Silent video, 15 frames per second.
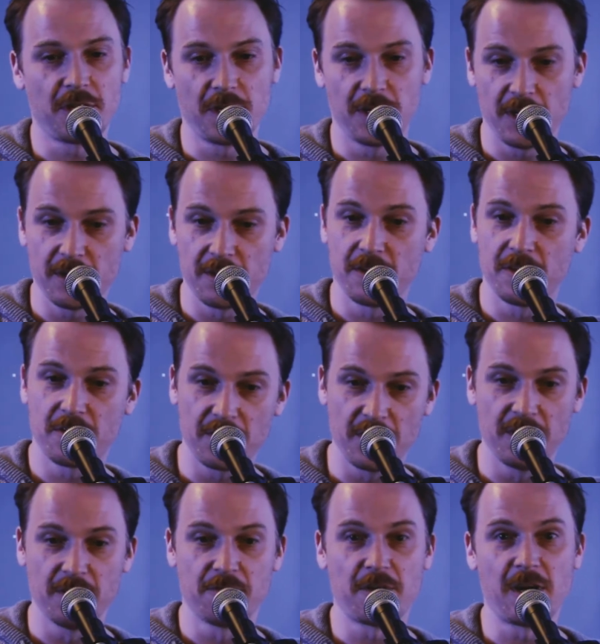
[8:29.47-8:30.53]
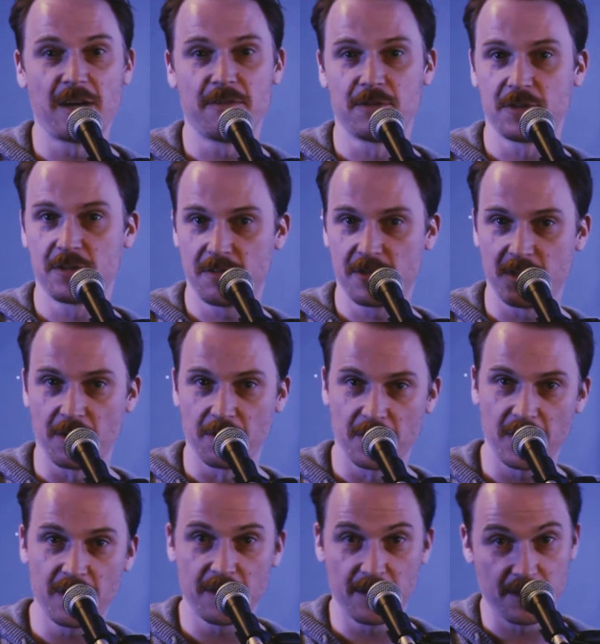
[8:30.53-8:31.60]
you can hear that the 3 and the 5 are still
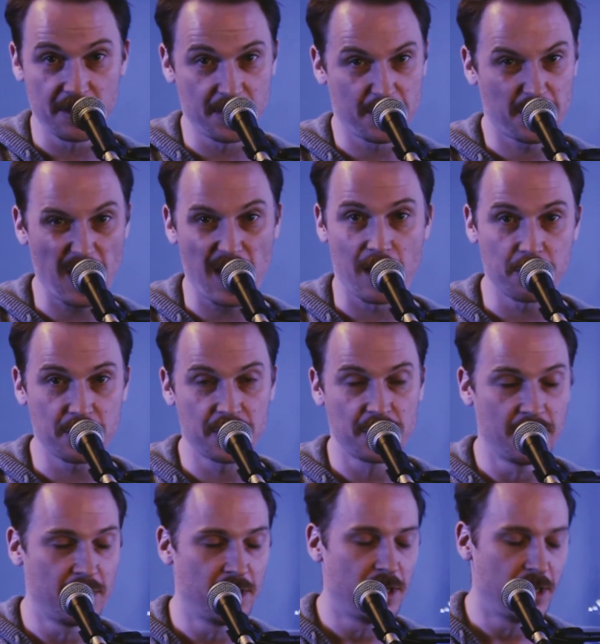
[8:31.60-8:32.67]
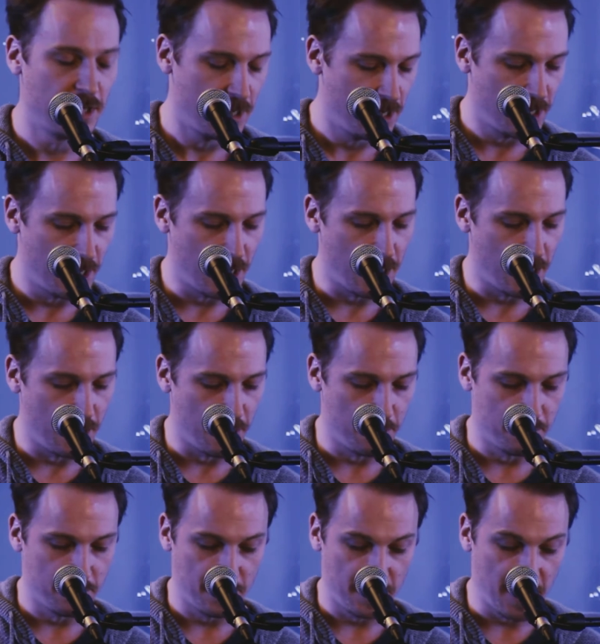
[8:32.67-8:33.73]
there. They're just gaps.
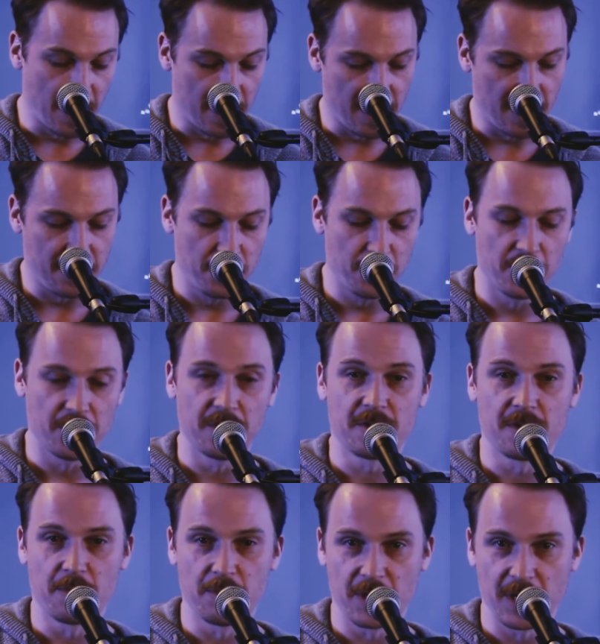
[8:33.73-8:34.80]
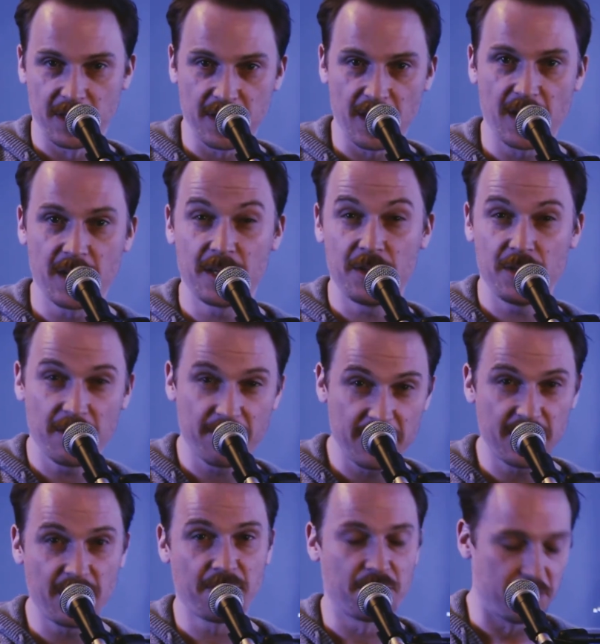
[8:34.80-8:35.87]
And then you put the thumb behind that and you have a
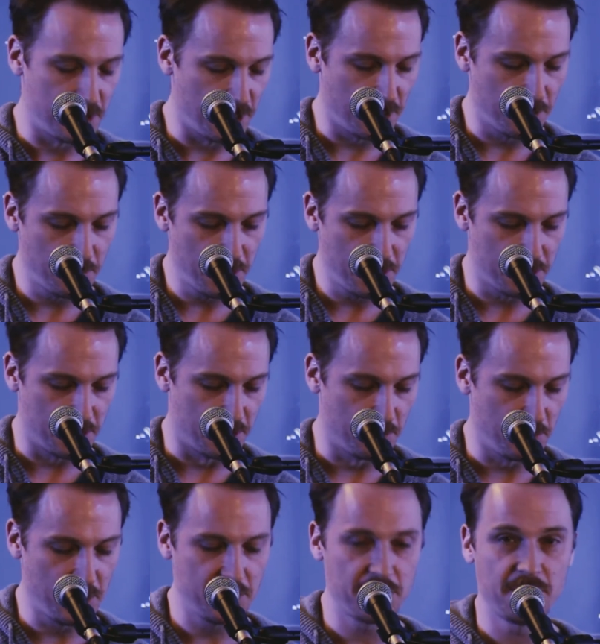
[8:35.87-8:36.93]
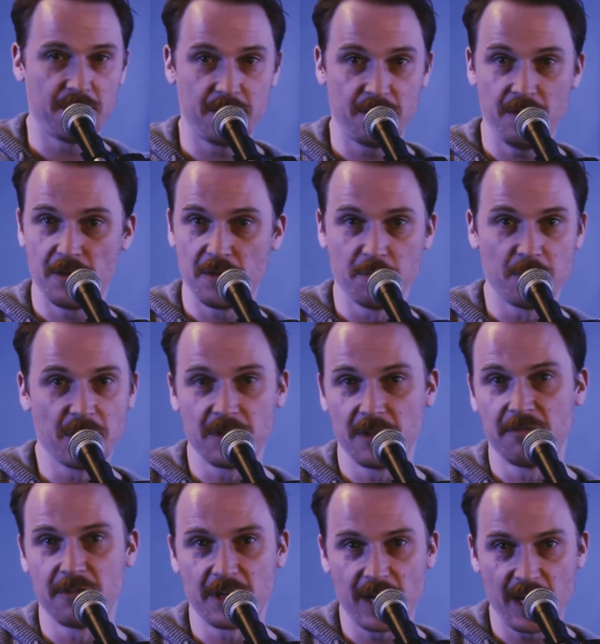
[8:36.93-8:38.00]
different syncopation. It means you can build
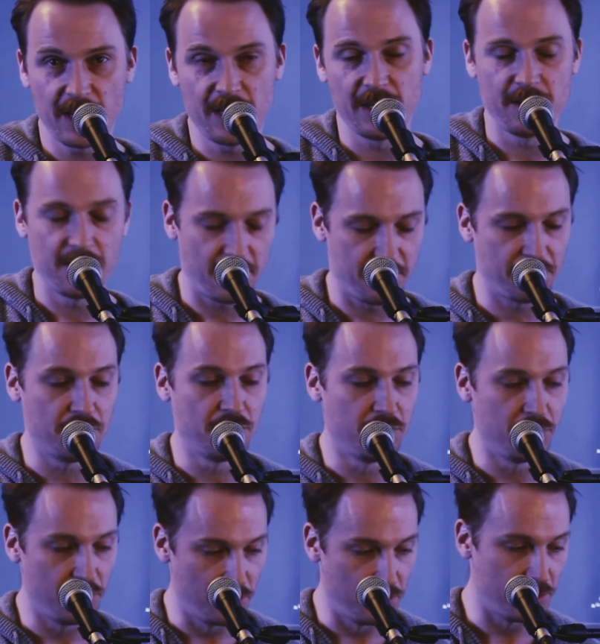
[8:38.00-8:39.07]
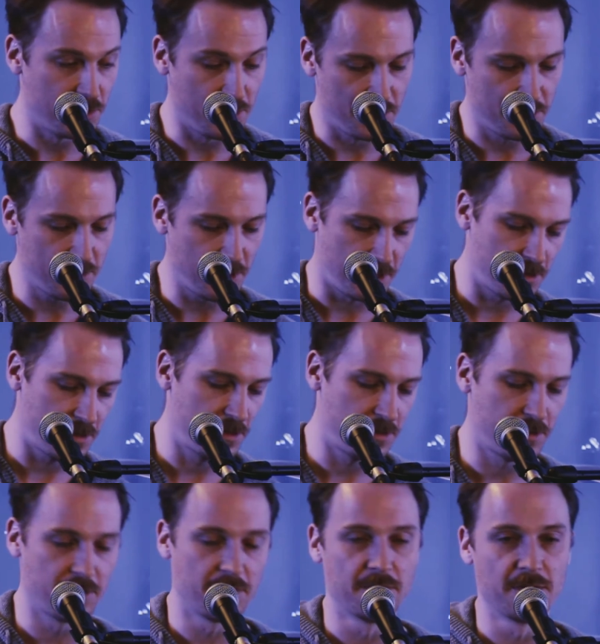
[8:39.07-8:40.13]
in variety if you use these tricks.
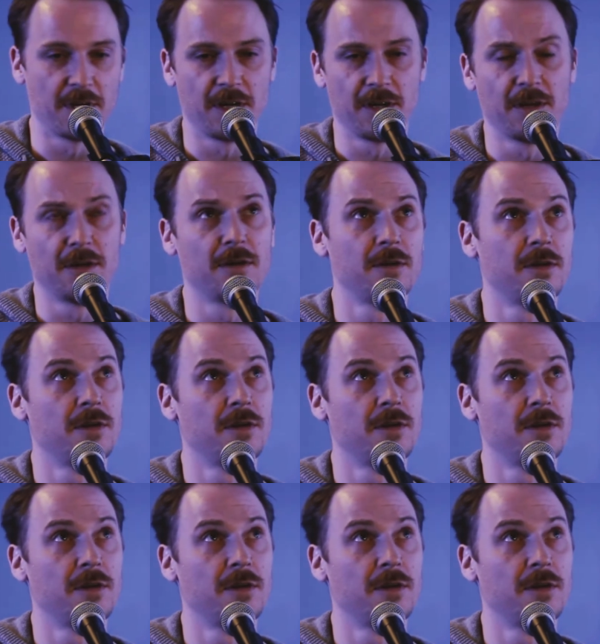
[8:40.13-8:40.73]
So